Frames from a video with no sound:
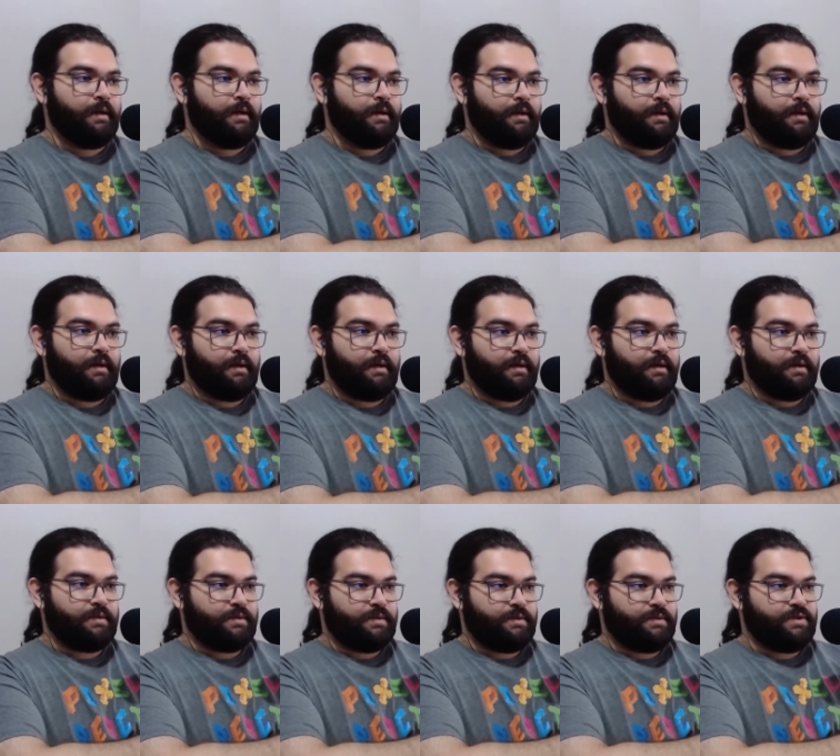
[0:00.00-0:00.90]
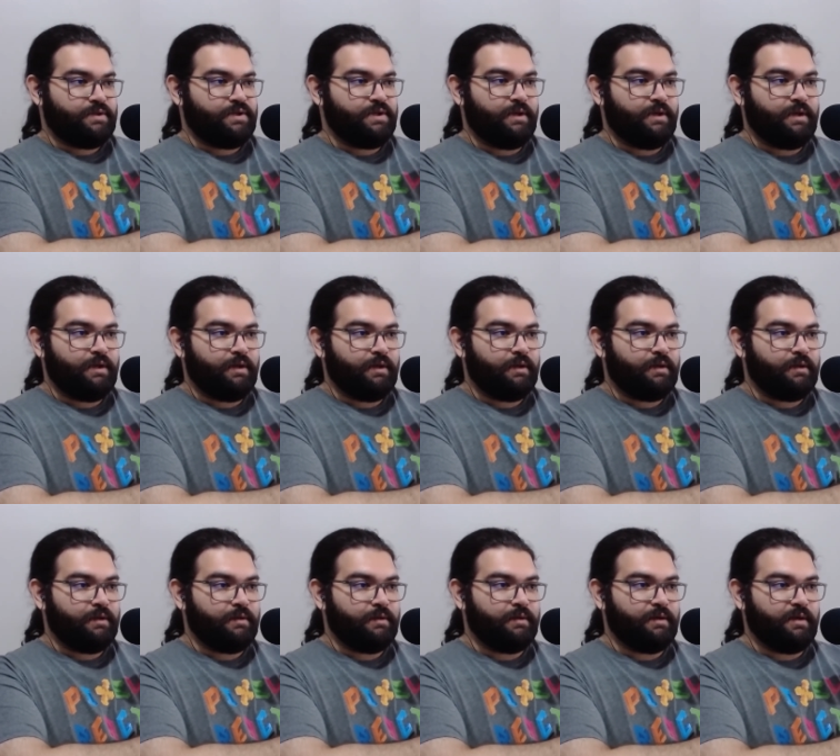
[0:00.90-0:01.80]
I guess cheating
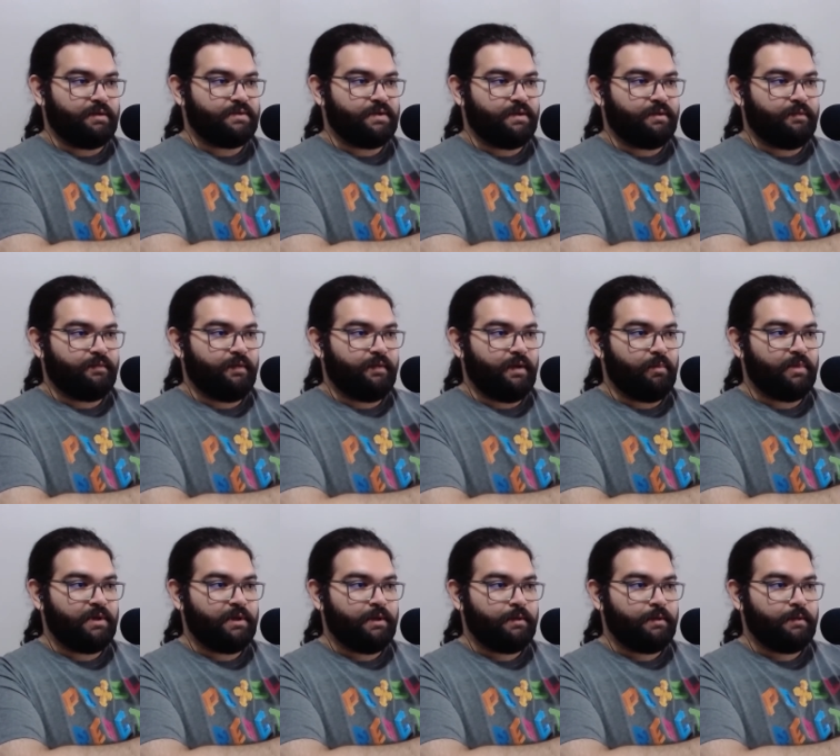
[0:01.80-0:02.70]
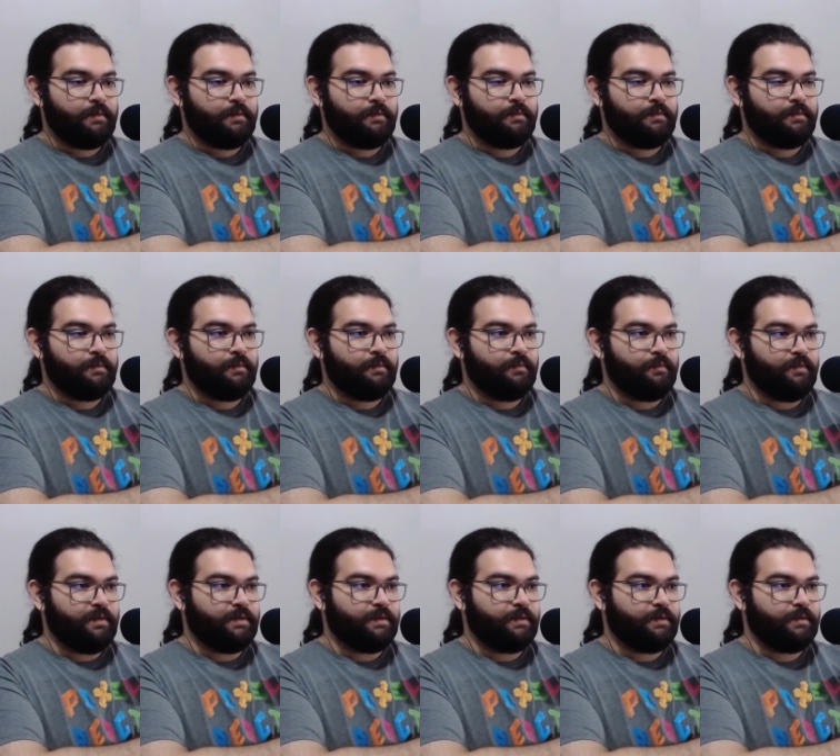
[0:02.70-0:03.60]
runs in the family
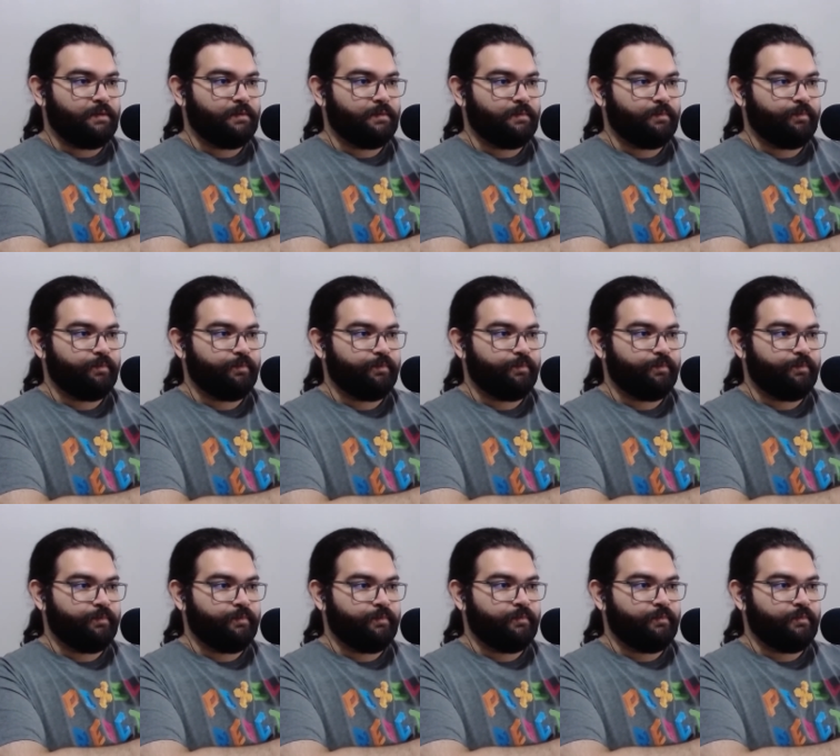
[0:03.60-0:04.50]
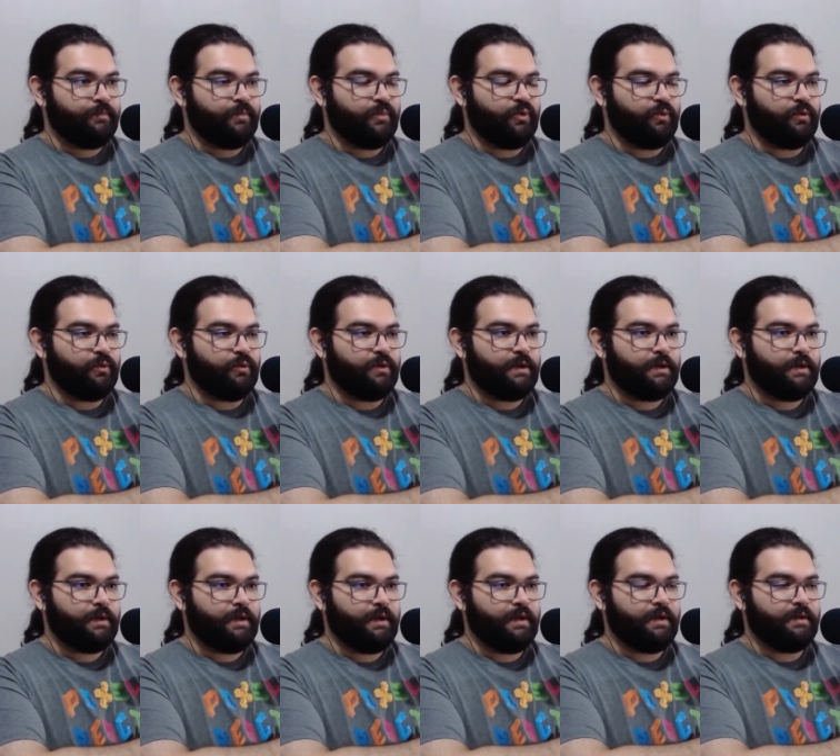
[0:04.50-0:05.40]
with Ulrich
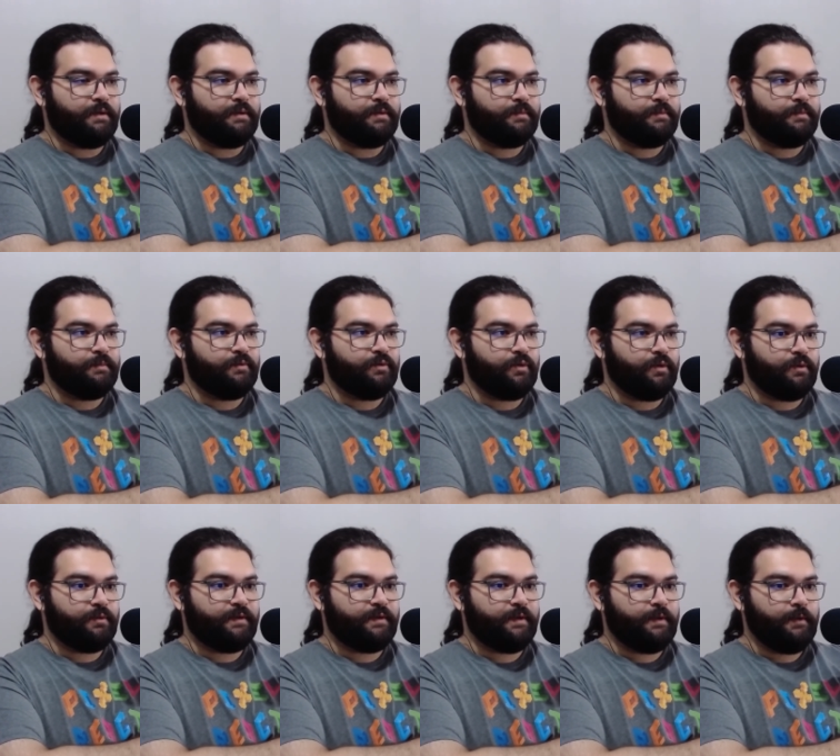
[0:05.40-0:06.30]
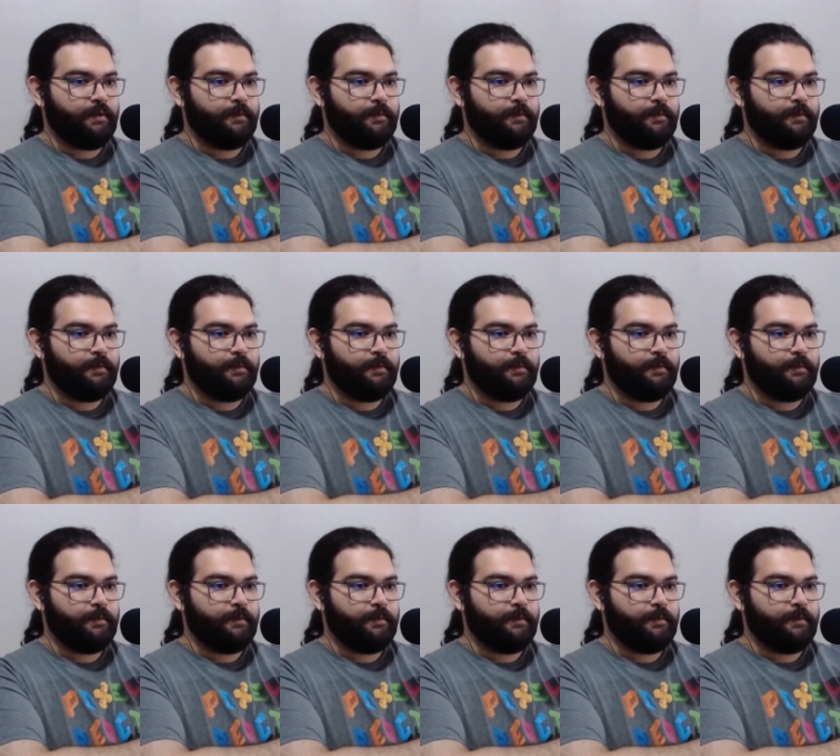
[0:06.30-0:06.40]
and Tronte.